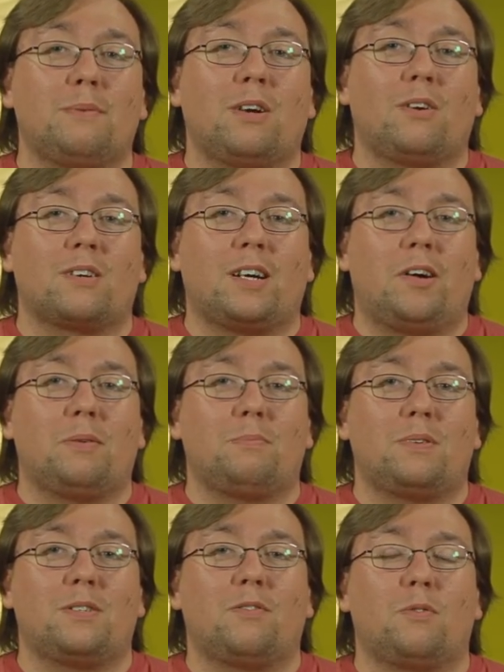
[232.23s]
here on Comic
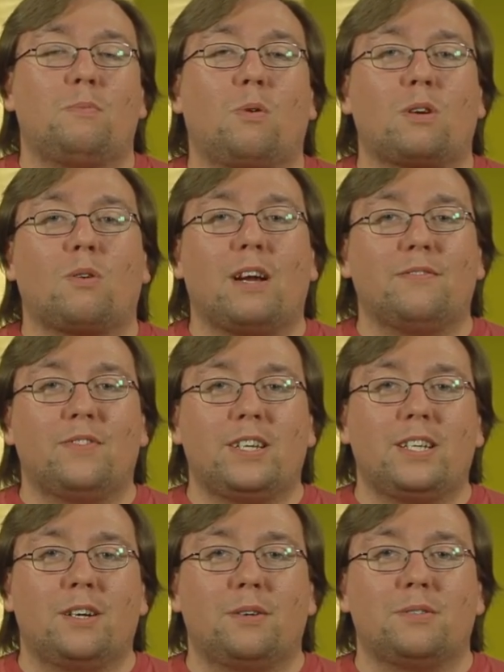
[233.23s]
Plunder for more great
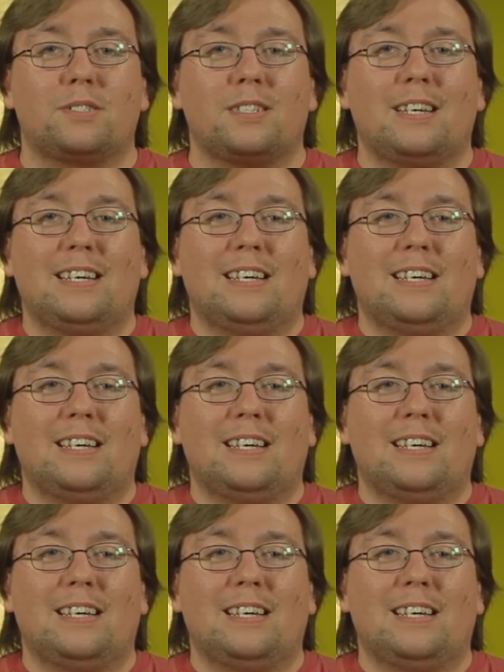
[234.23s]
videos.